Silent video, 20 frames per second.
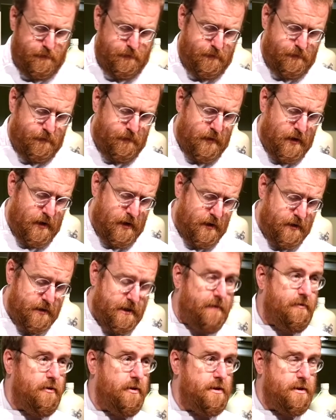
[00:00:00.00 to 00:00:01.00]
So next we're going to put
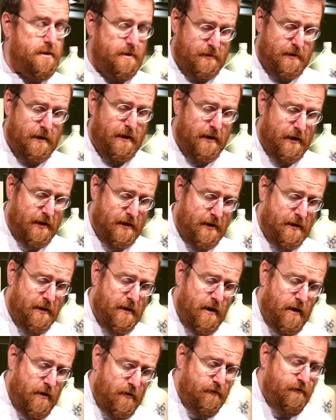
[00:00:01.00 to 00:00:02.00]
in our saffron.
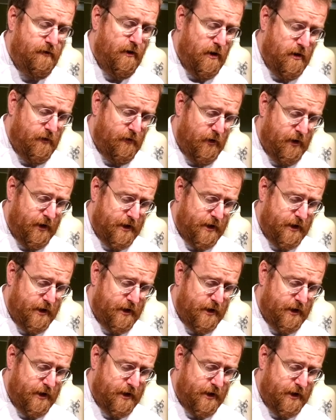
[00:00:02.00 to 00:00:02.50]
And saffron